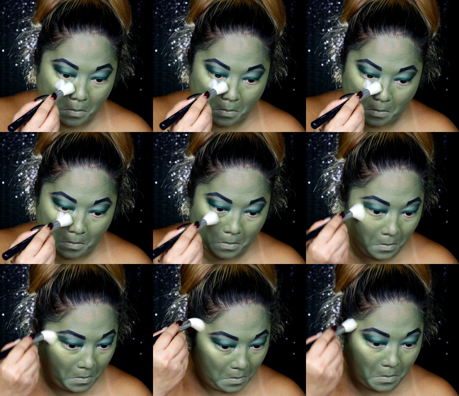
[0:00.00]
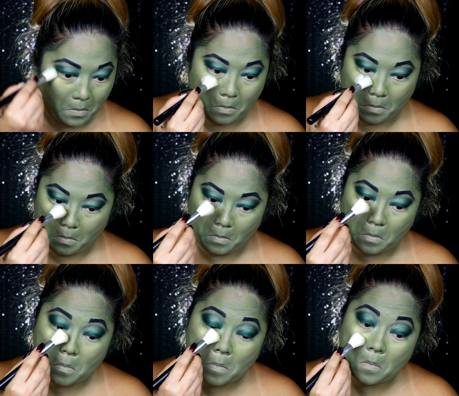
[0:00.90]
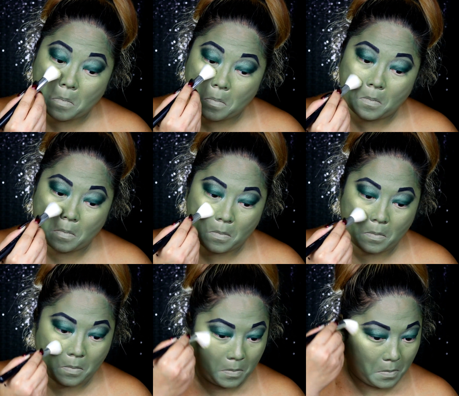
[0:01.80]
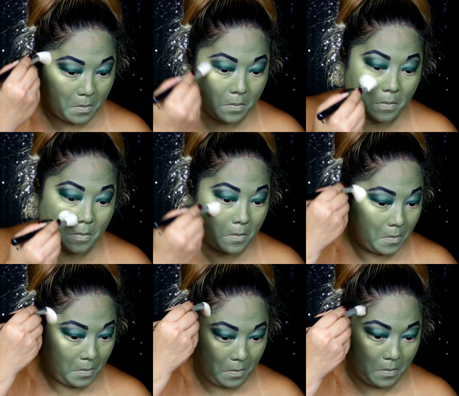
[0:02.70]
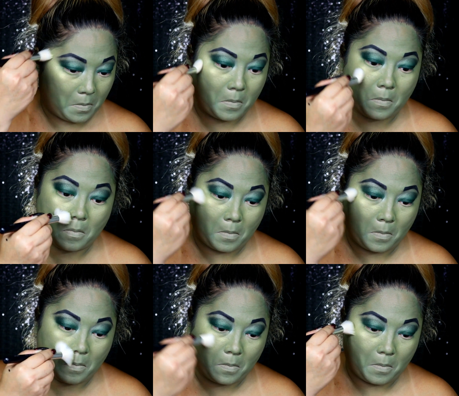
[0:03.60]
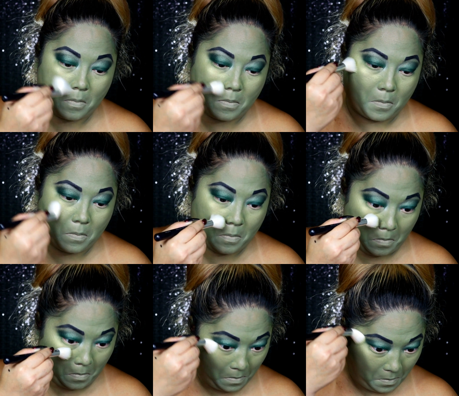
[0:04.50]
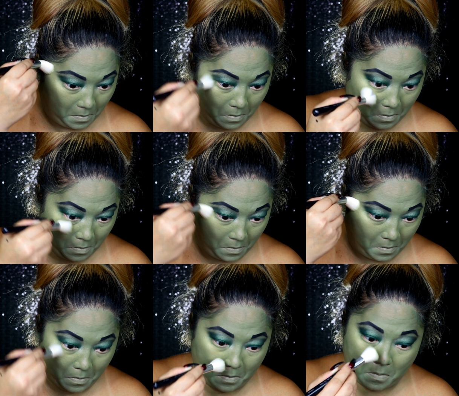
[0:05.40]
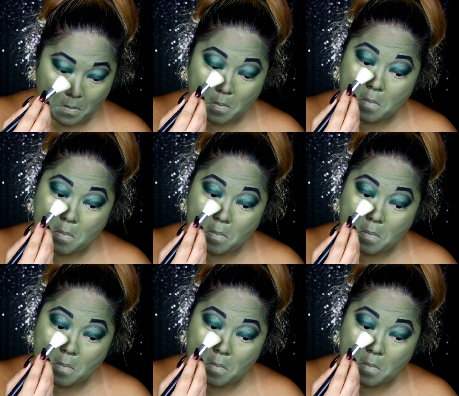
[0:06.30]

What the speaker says: [no speech]